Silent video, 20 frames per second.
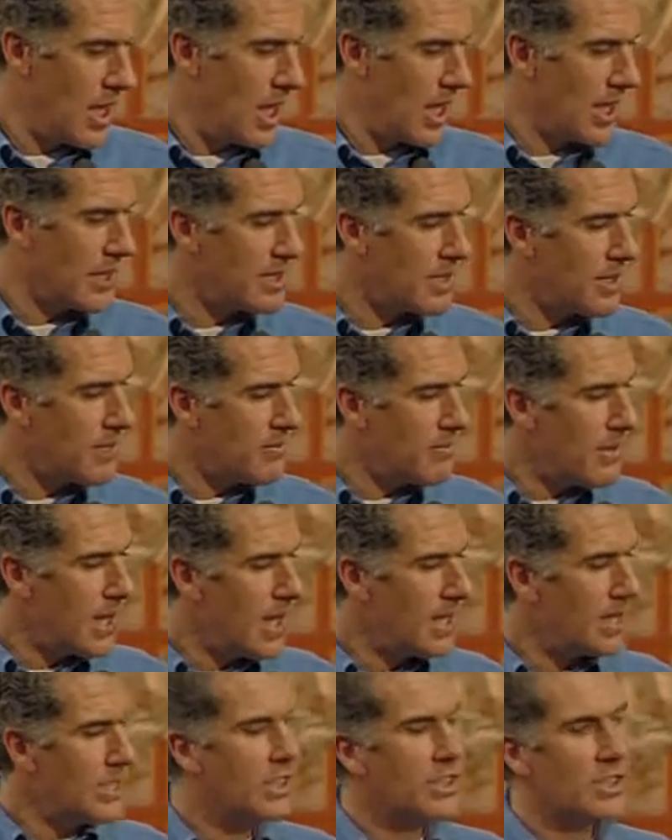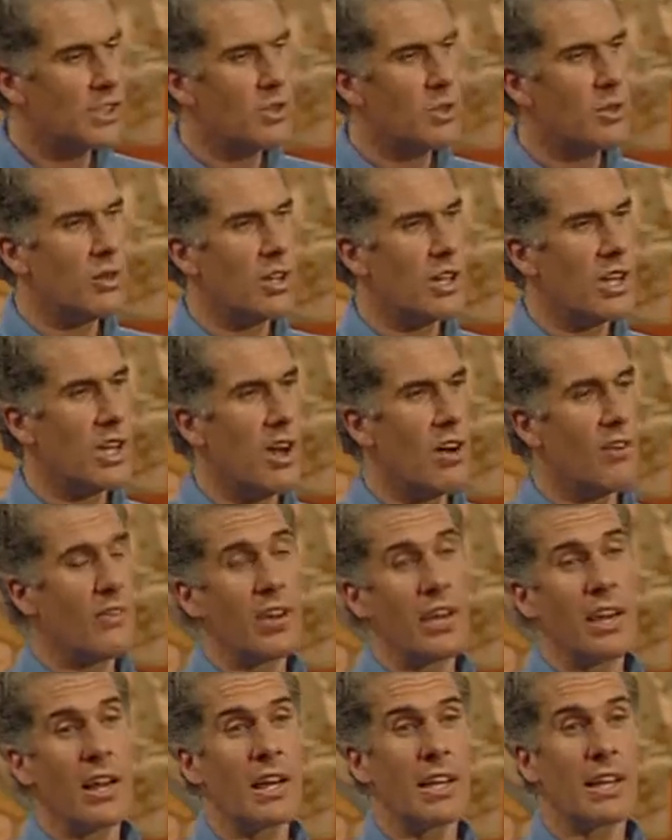It's an amazing story
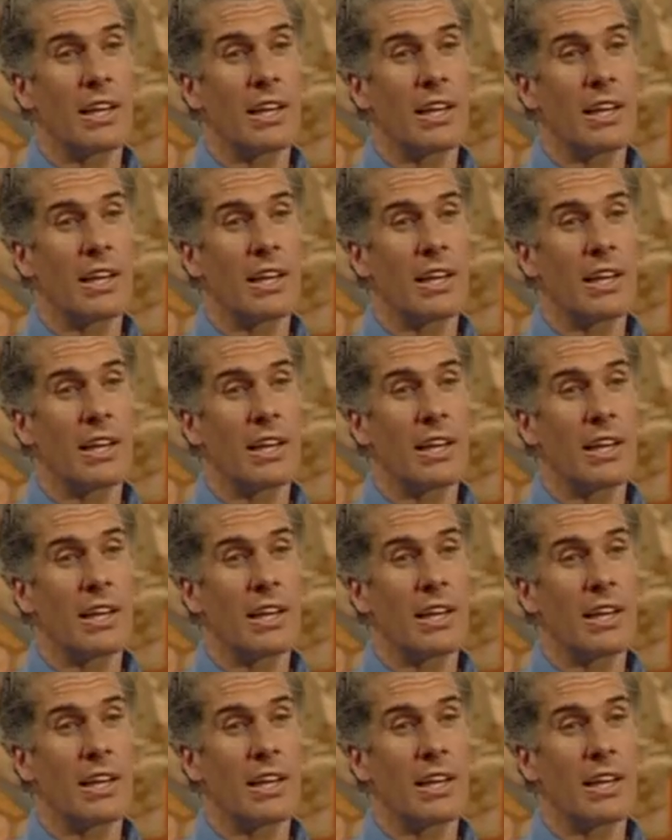of